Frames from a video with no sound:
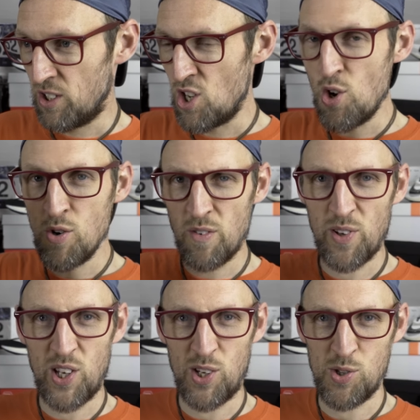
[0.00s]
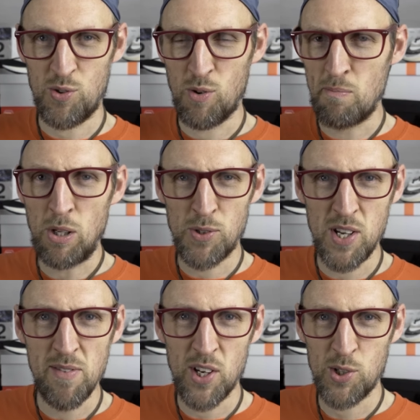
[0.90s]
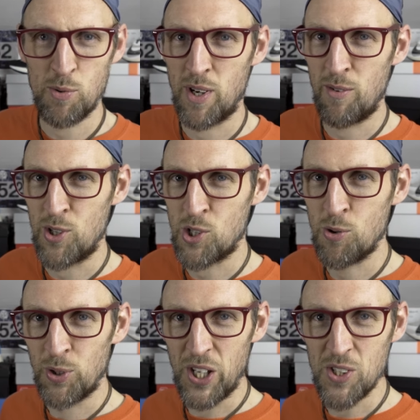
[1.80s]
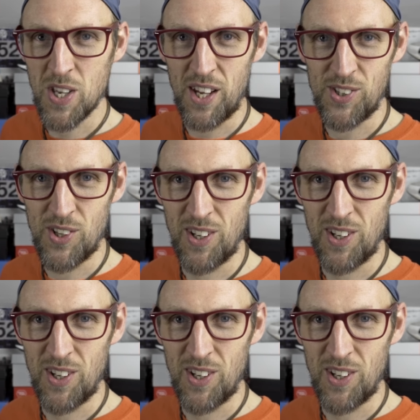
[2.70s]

Universe, or Multiverse, or whatever it's called these days.